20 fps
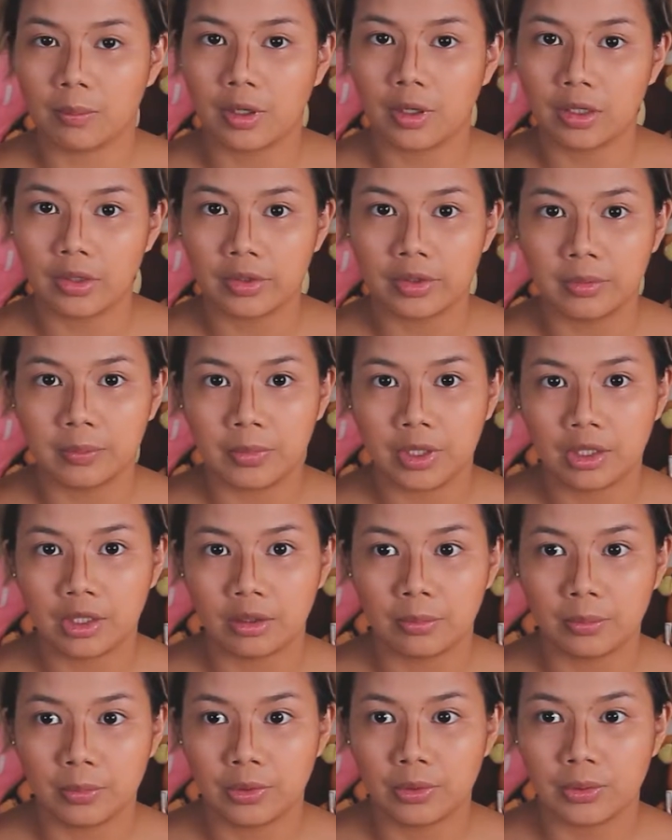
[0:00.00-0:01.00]
bothered me
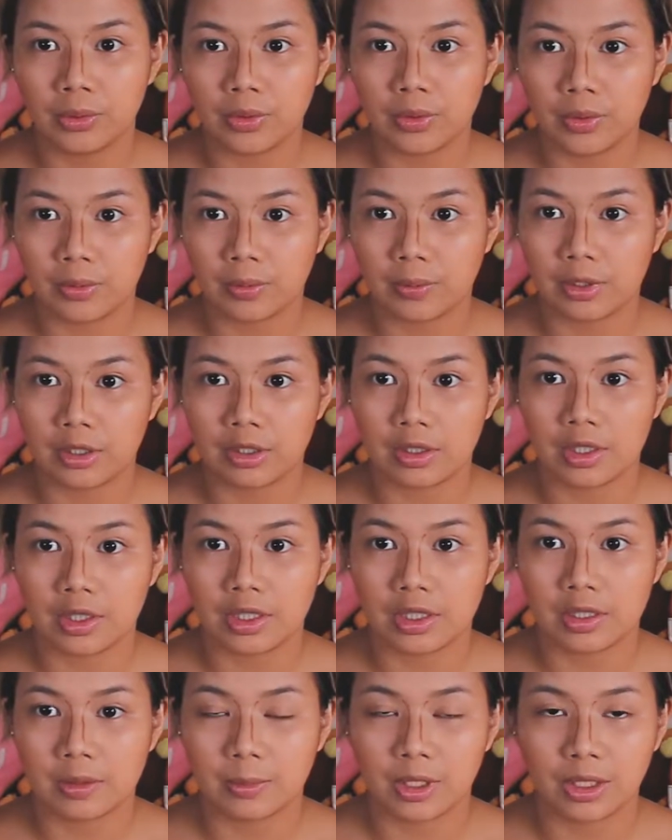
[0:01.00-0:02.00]
the most
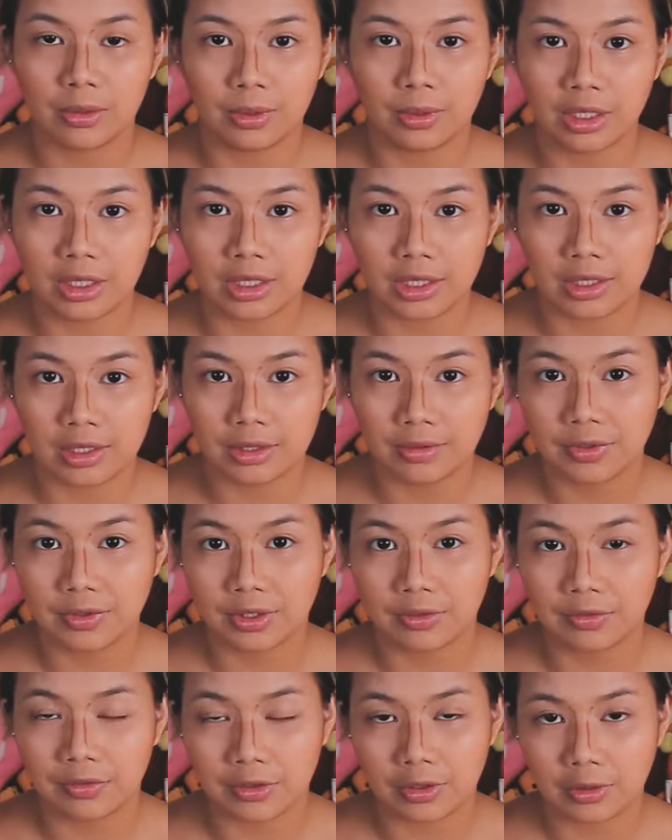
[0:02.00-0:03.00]
was my relatives
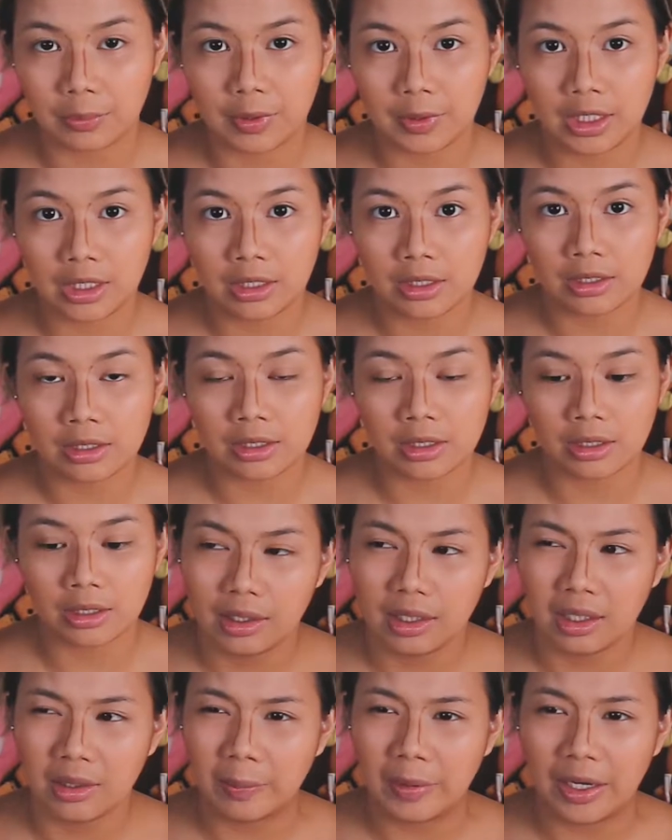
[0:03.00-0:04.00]
in Philippines.
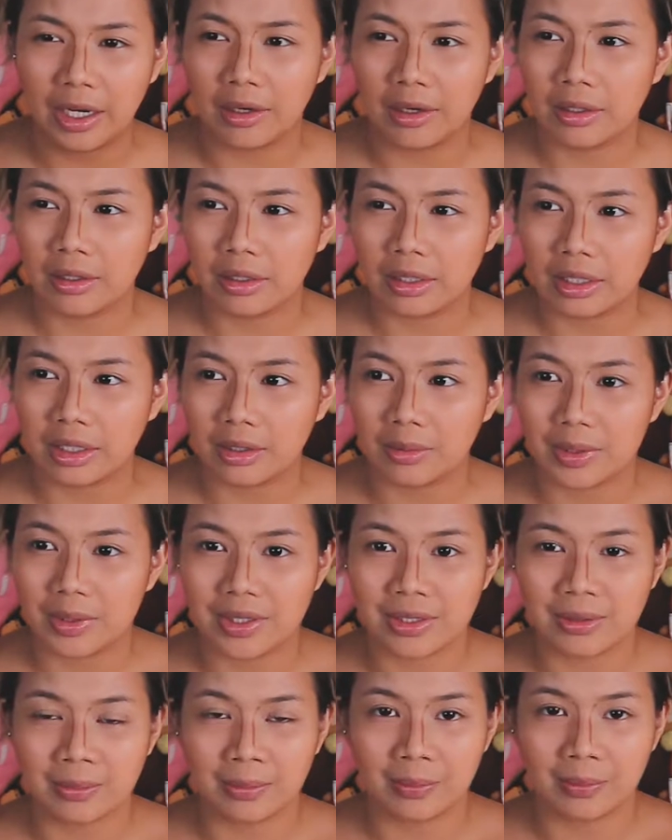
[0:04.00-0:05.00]
Apparently, it
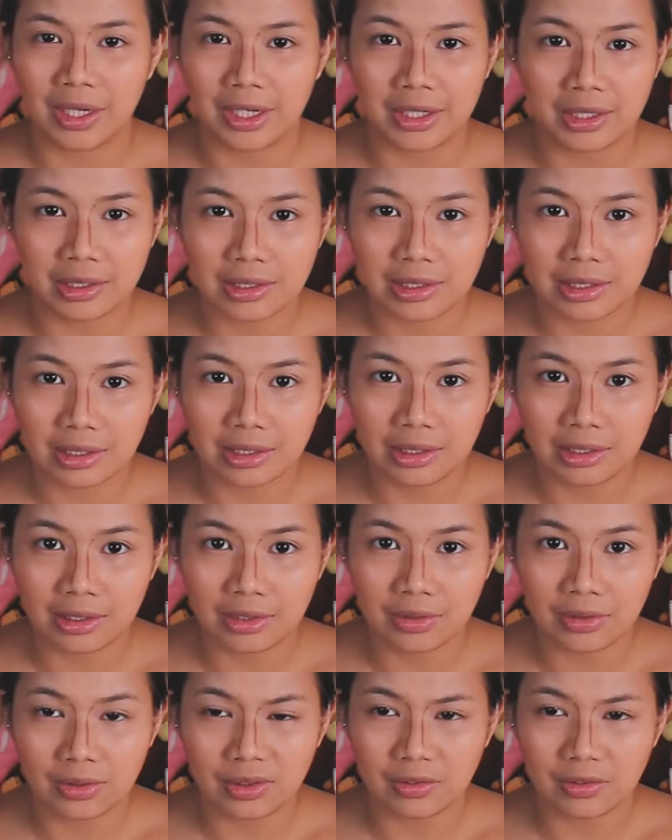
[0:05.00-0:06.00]
was embarrassing
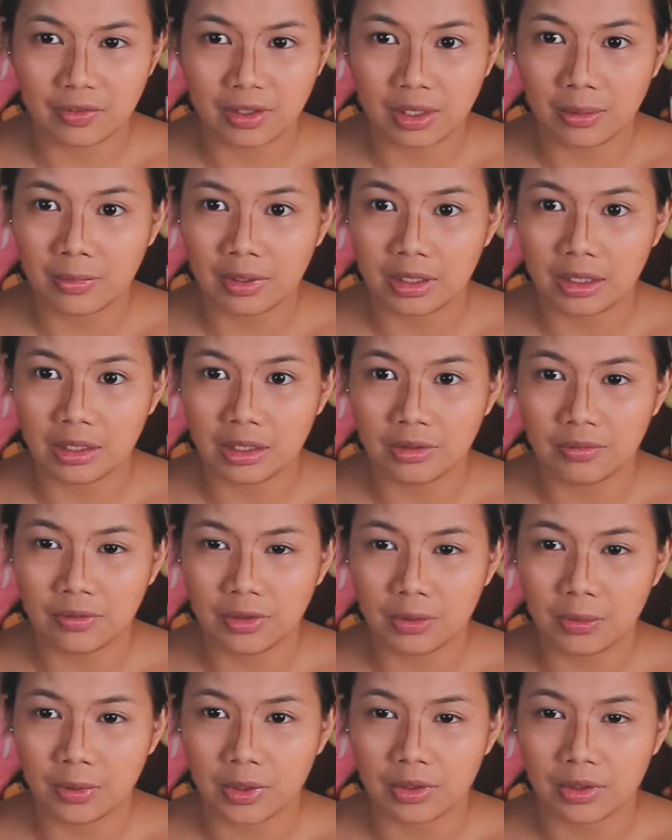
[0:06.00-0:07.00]
to the family if
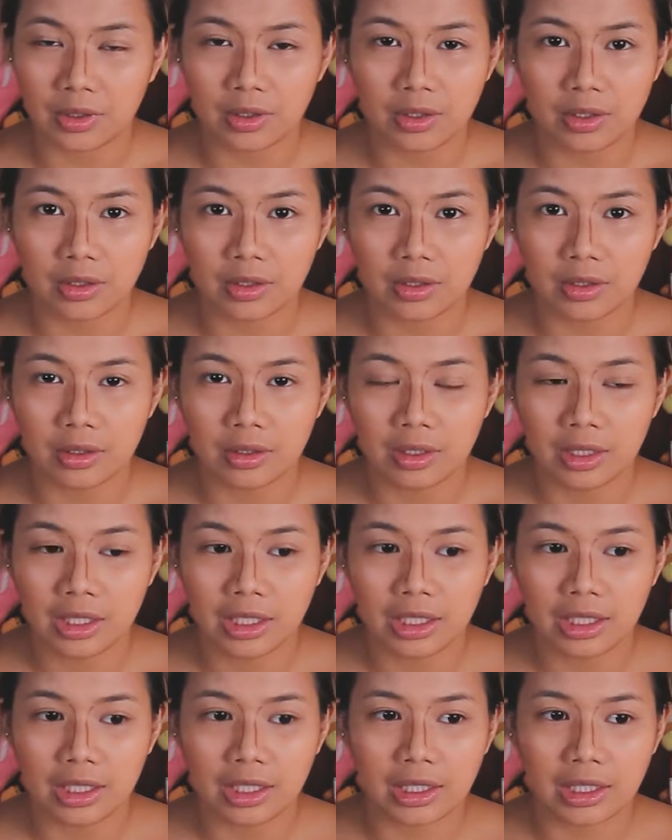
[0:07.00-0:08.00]
you were darker.
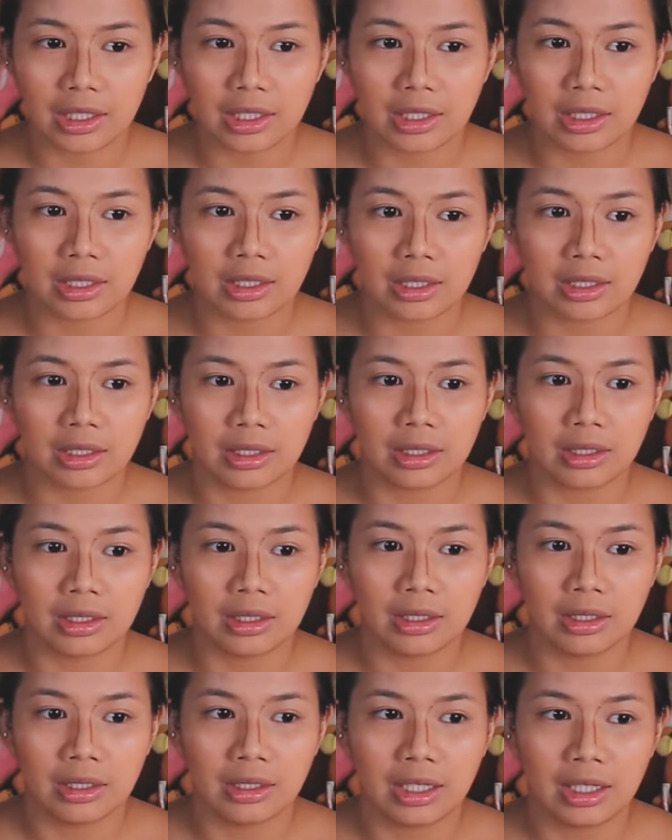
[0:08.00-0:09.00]
And
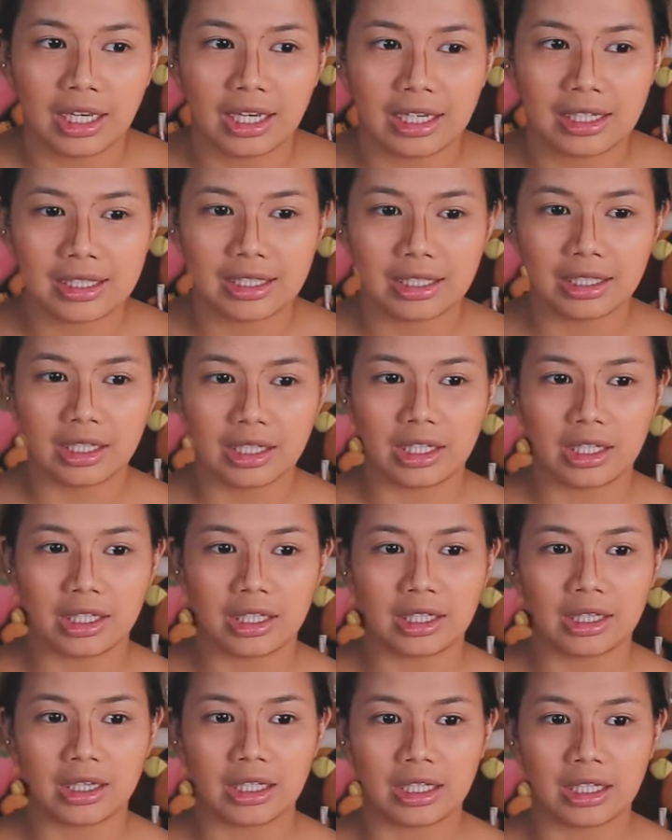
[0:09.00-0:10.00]
as a
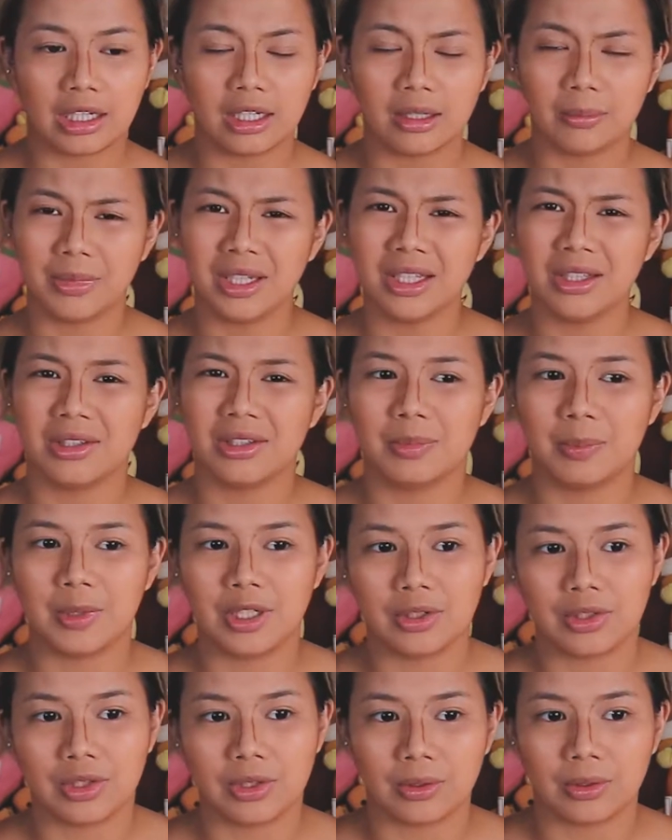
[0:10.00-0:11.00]
kid, like, it might just be
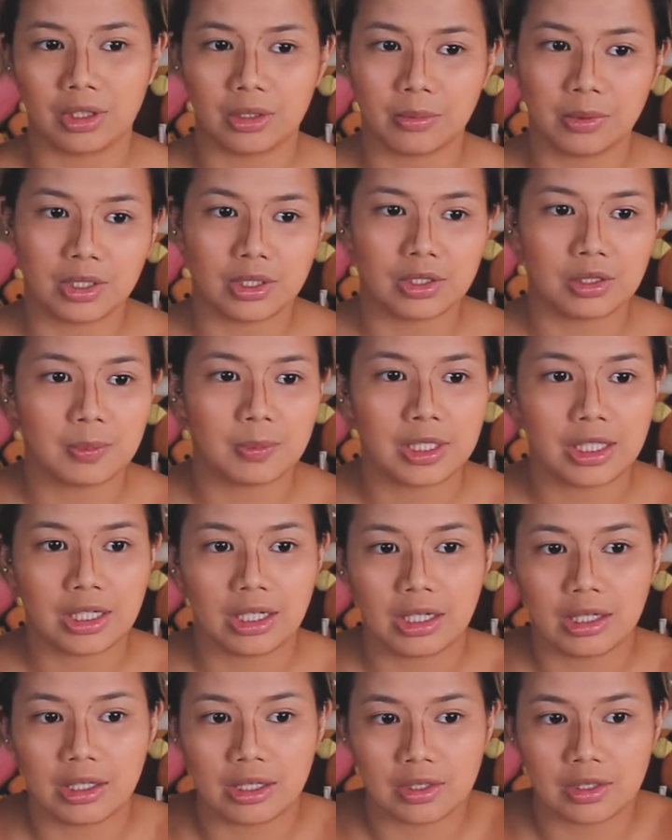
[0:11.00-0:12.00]
a joke. They might just be
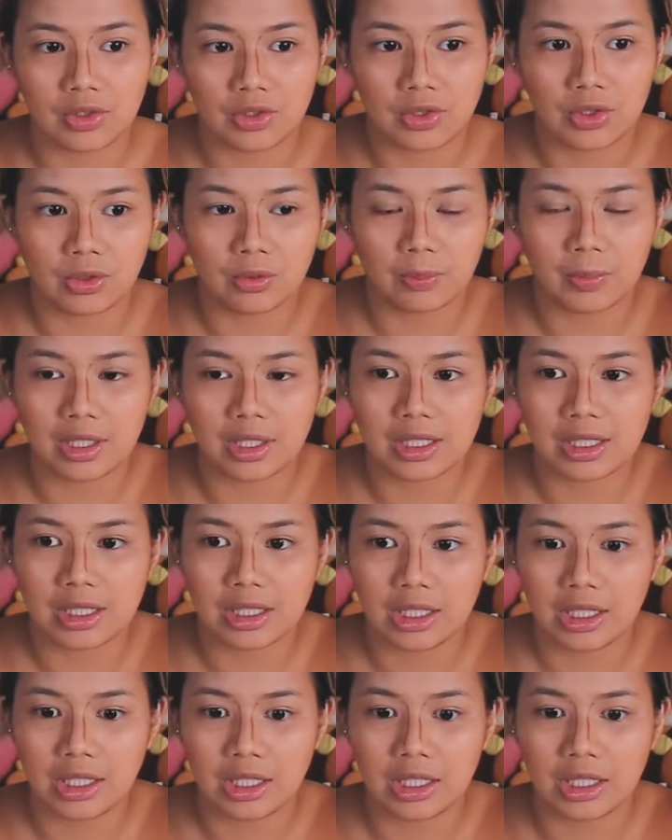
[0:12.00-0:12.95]
saying it as a joke. But as a